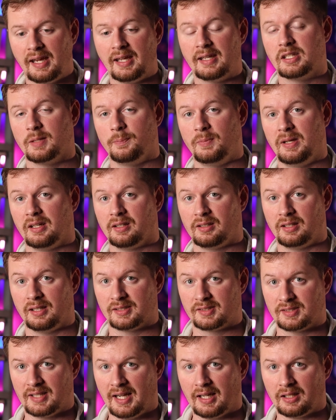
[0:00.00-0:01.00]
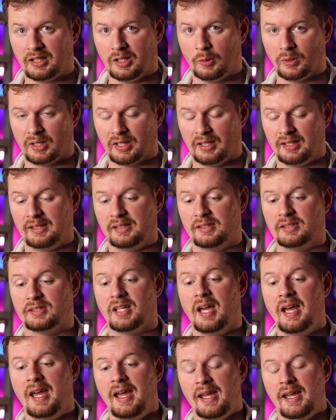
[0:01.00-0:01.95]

and depending on exactly what it is,